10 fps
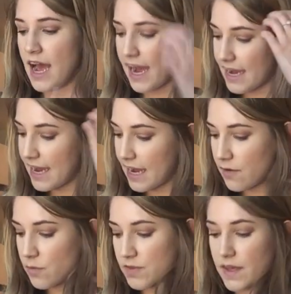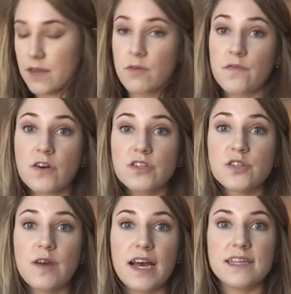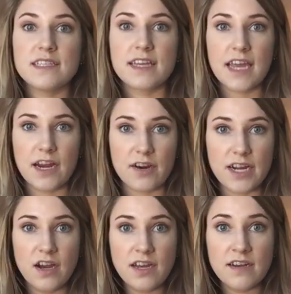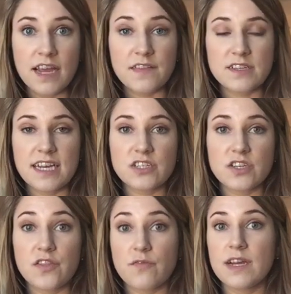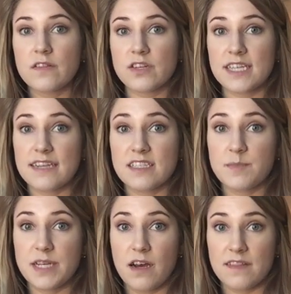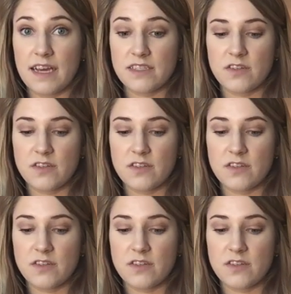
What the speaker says: have what they refer to as the carry-on, and there's actually 3 other sizes beyond that.